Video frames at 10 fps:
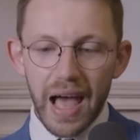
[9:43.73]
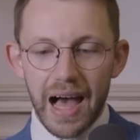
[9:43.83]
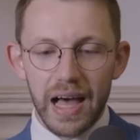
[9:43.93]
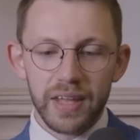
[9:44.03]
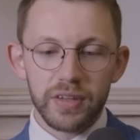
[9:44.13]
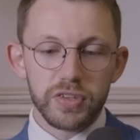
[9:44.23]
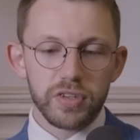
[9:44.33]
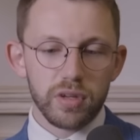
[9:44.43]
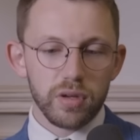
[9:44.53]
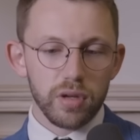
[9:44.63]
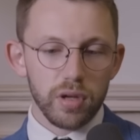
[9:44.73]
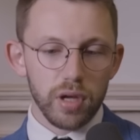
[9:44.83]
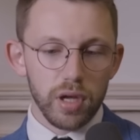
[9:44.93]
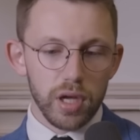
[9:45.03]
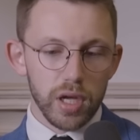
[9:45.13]
and
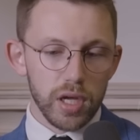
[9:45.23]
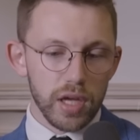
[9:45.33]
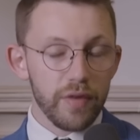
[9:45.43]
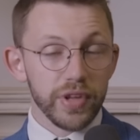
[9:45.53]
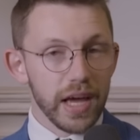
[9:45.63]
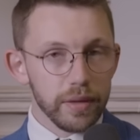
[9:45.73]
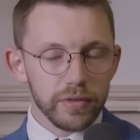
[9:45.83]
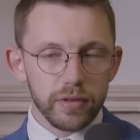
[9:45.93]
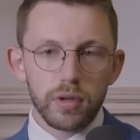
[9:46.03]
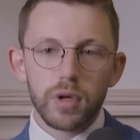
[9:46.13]
Henry VIII,